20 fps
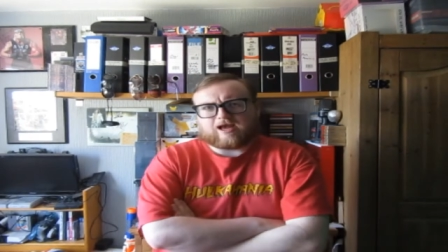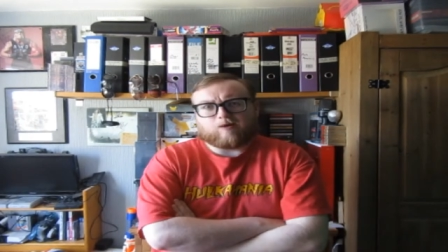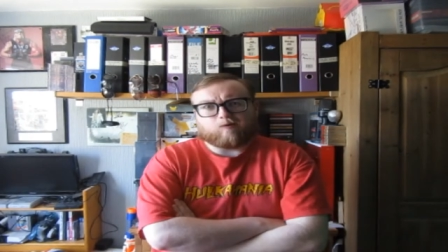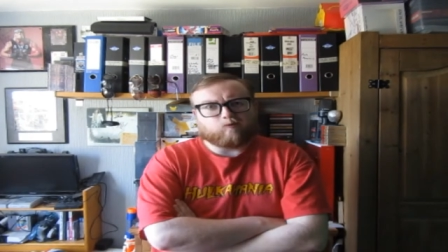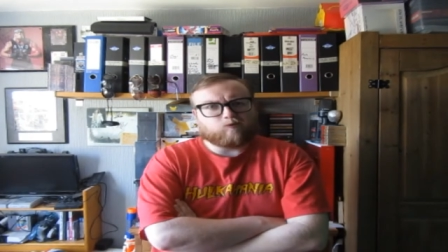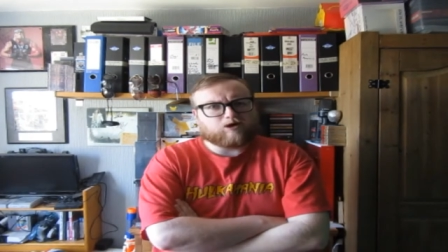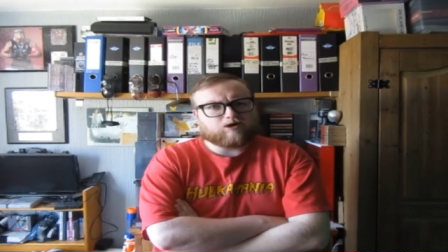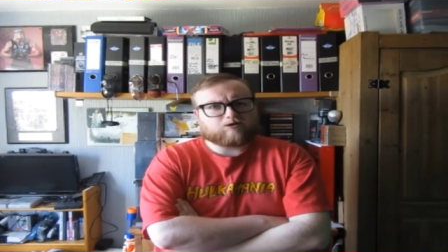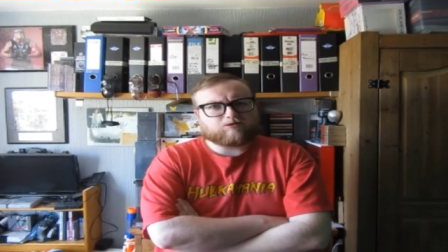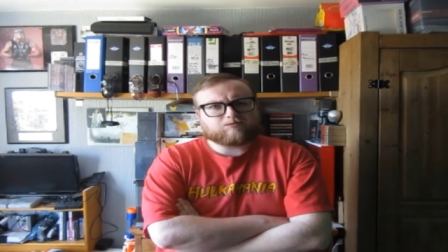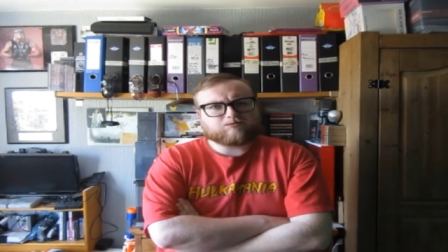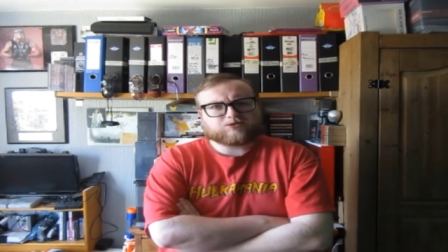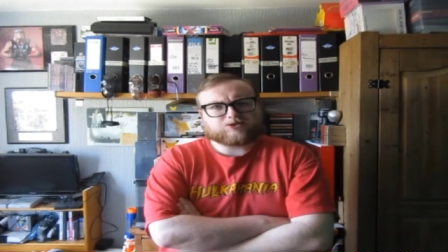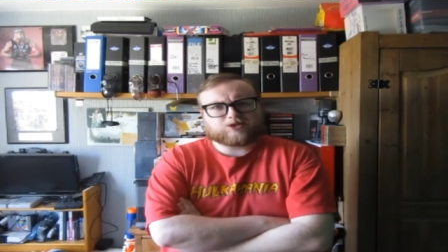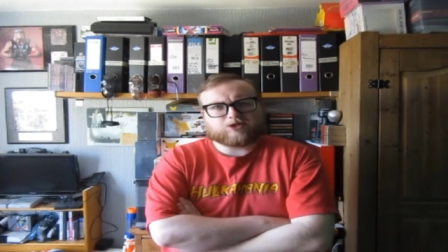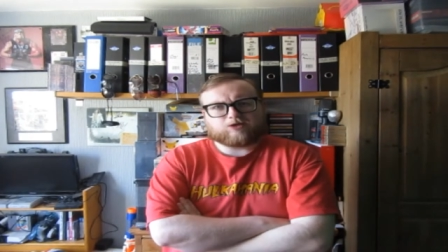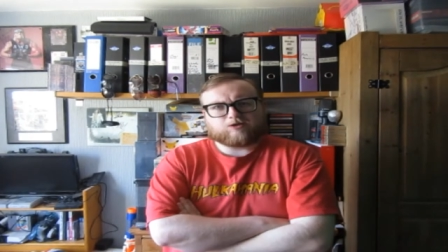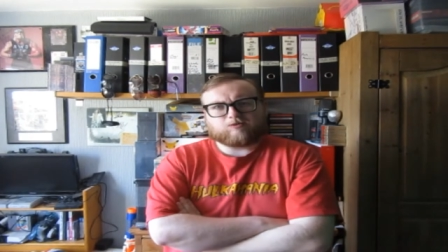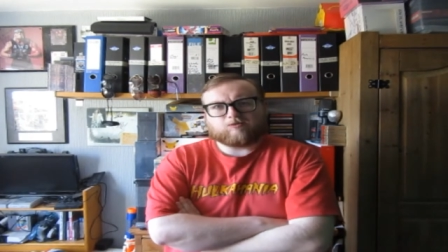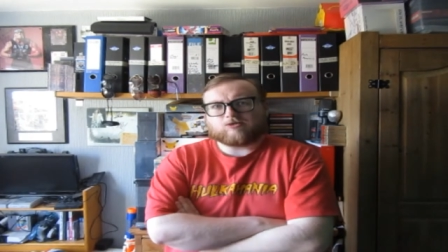and welcome
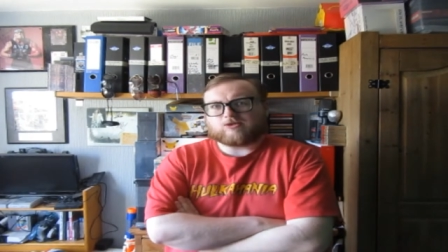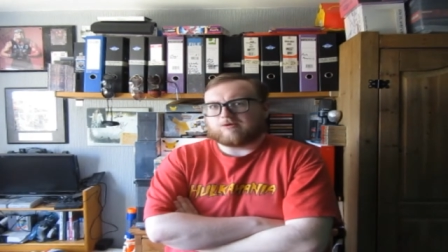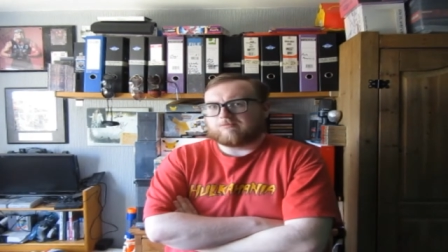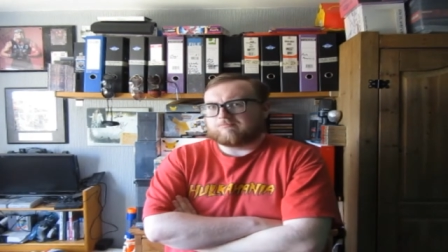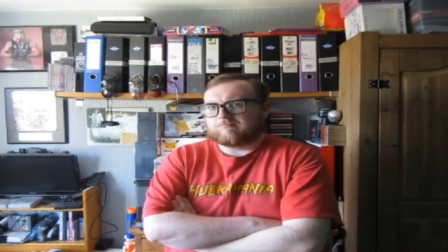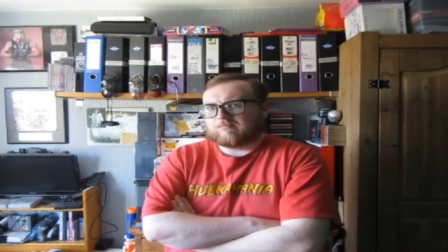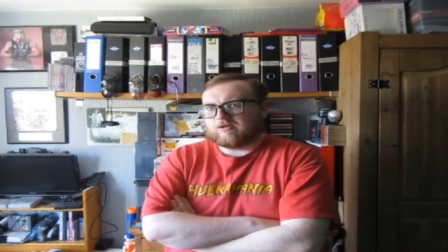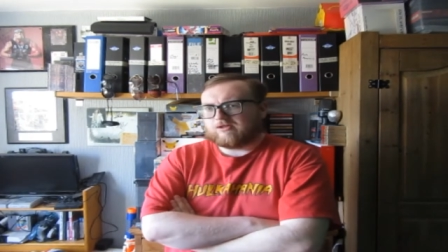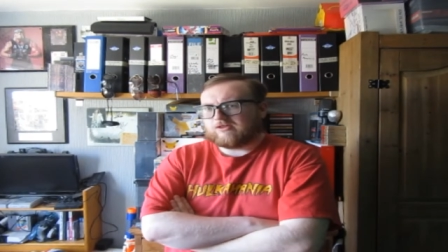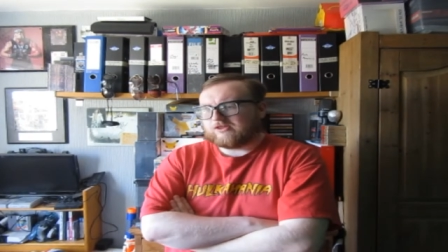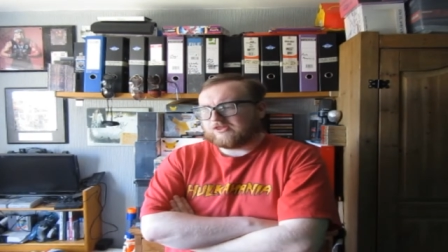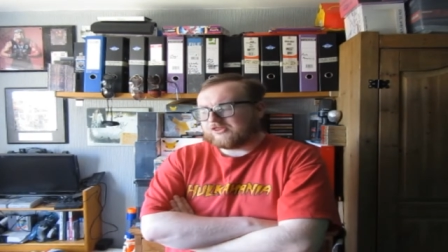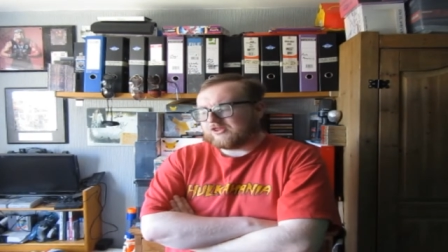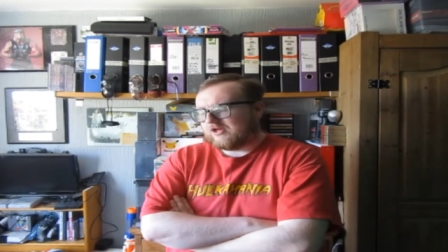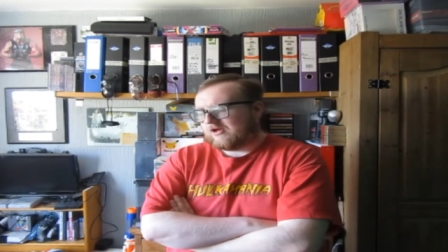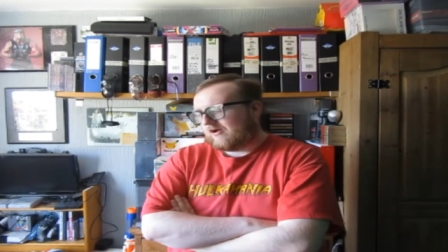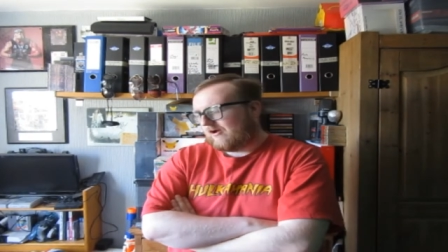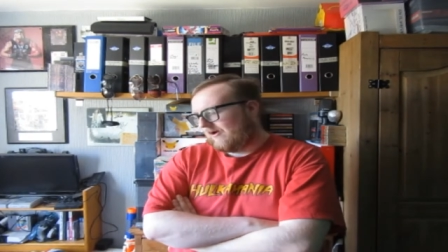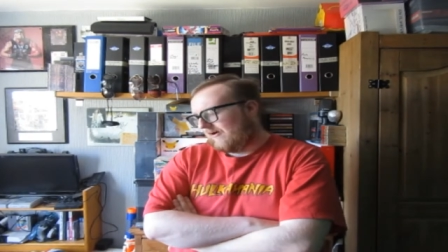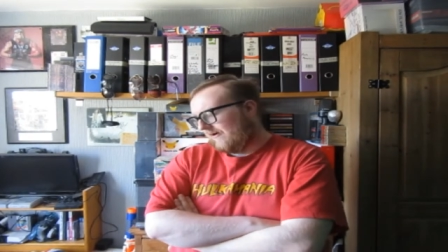to the month
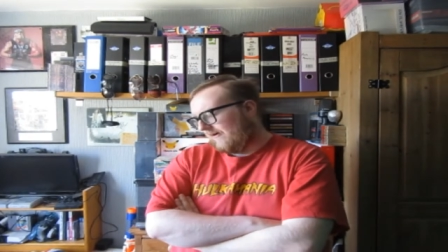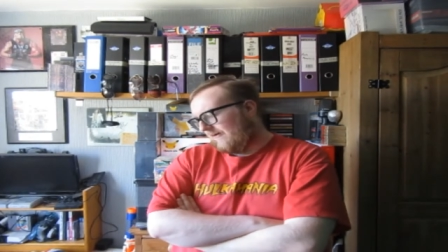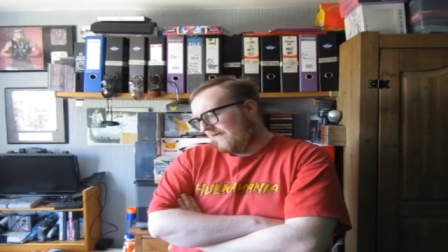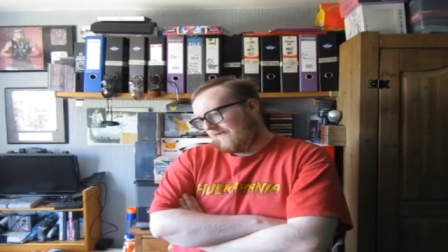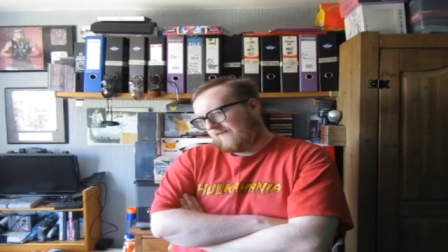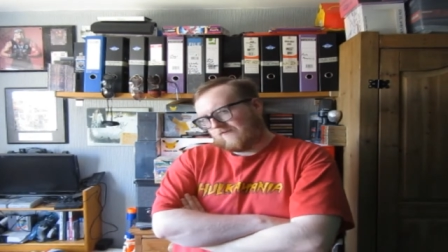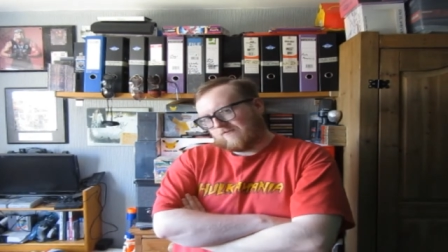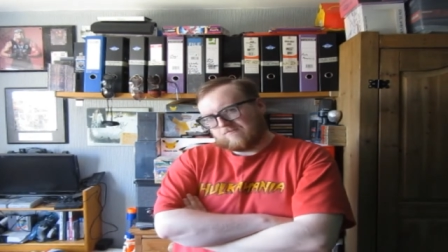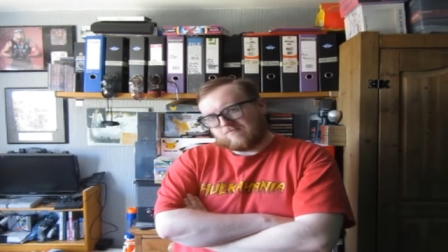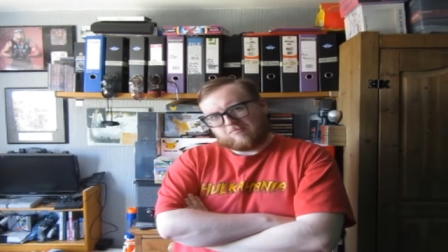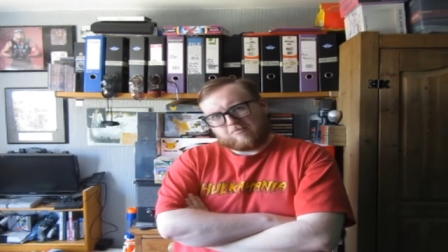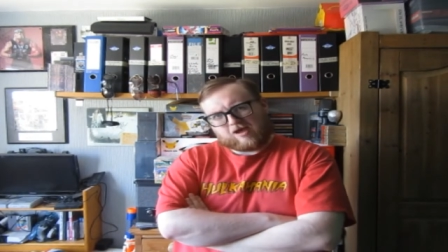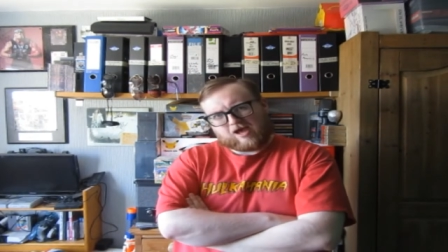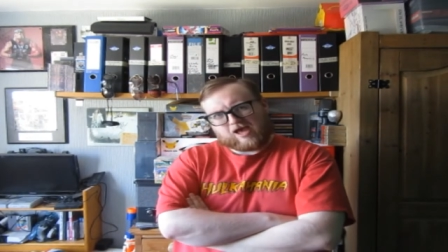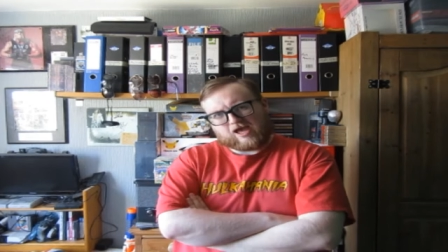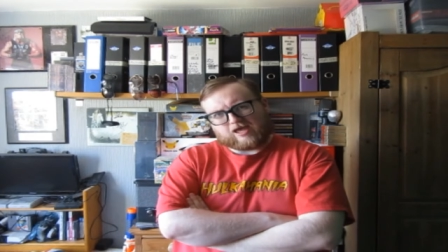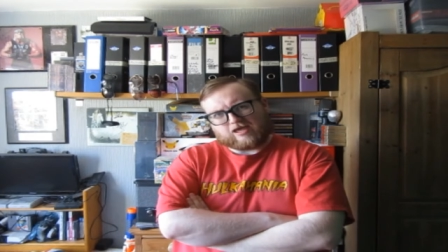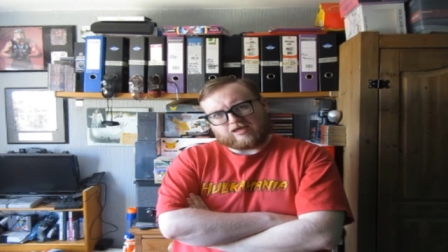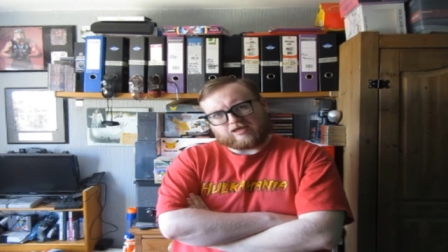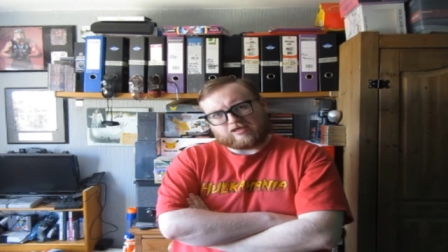of
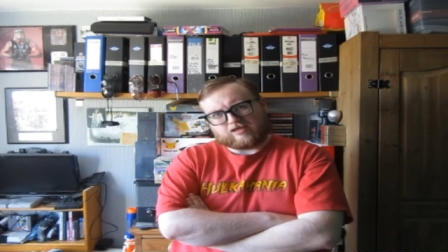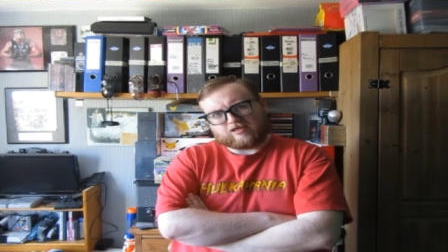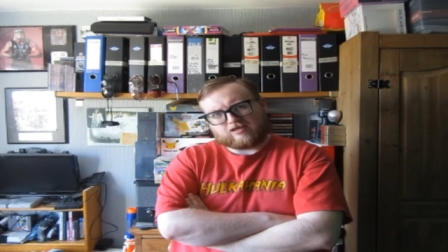May.